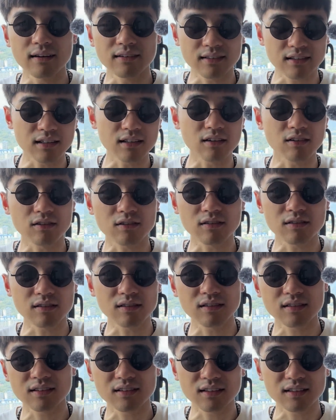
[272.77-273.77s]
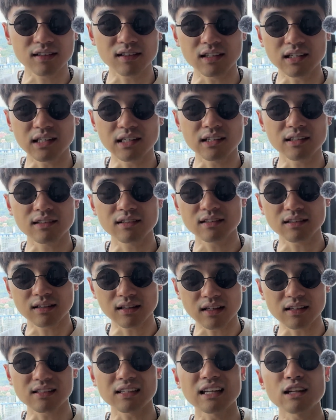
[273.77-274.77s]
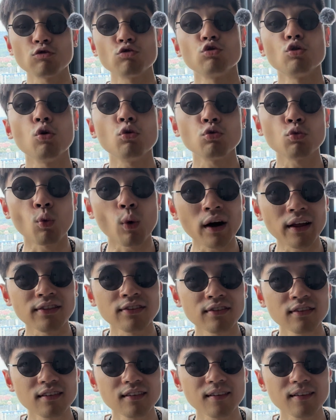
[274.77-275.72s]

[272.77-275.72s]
you know things that you don't want,